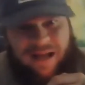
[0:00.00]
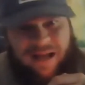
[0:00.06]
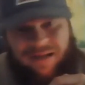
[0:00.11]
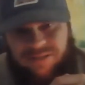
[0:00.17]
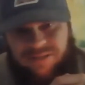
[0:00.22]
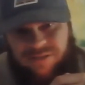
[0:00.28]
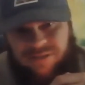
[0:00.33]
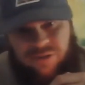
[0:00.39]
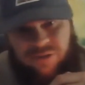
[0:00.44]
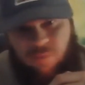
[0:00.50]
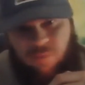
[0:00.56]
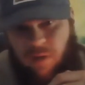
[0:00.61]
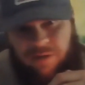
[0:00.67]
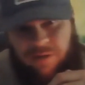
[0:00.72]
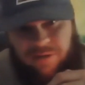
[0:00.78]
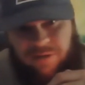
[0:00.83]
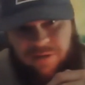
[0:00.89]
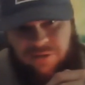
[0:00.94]
is
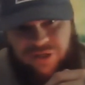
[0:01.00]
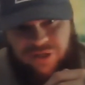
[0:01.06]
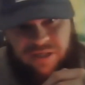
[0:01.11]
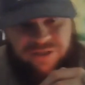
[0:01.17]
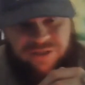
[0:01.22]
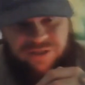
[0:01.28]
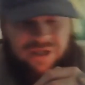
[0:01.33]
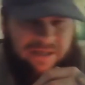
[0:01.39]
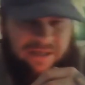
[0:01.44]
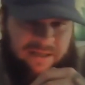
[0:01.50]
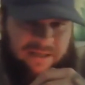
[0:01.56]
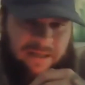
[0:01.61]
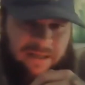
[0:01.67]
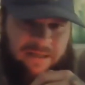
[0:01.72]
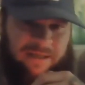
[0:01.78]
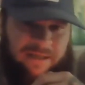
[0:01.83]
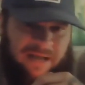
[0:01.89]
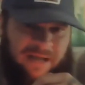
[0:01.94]
Joanna Jędrzejczyk
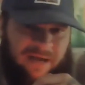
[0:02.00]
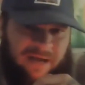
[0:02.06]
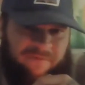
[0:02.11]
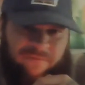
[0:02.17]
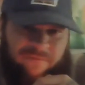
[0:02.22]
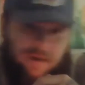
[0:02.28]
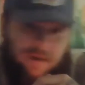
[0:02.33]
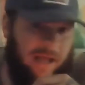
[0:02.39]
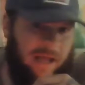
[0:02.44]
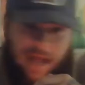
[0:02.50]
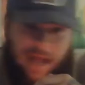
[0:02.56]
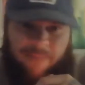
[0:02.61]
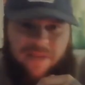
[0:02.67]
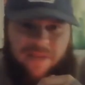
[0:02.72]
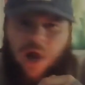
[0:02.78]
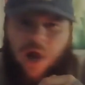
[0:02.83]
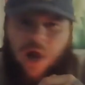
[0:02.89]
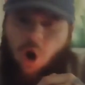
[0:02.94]
kind of, I, I,
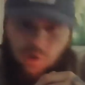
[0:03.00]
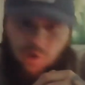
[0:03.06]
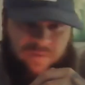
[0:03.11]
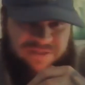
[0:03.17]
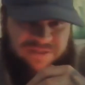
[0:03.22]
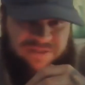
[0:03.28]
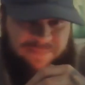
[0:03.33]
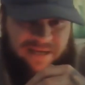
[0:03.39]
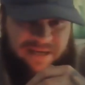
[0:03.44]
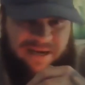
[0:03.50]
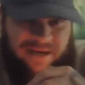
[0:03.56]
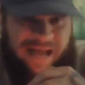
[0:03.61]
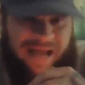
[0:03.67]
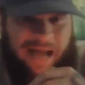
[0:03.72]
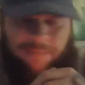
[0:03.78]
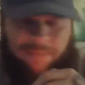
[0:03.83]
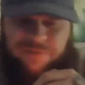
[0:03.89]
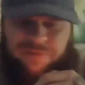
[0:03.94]
mean, always been an
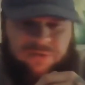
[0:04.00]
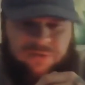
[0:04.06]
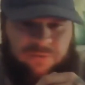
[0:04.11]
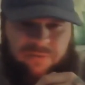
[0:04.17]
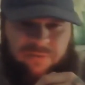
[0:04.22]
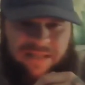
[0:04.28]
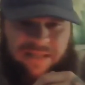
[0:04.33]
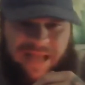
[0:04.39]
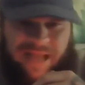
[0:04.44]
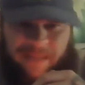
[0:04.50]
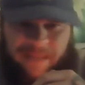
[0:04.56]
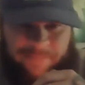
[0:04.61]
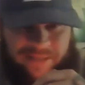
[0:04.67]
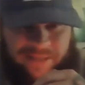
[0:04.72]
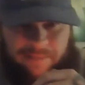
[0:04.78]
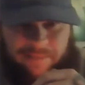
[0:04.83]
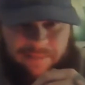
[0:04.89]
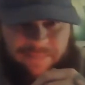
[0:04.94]
absolutely
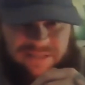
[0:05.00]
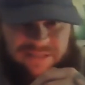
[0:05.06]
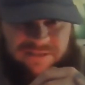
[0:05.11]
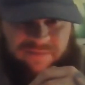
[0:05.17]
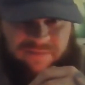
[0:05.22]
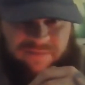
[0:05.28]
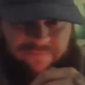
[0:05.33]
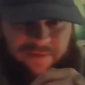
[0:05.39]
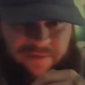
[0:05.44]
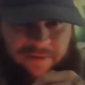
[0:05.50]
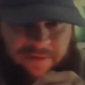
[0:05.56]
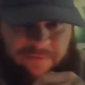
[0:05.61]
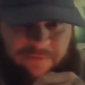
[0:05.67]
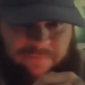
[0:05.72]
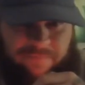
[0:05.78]
epic, amazing fighter for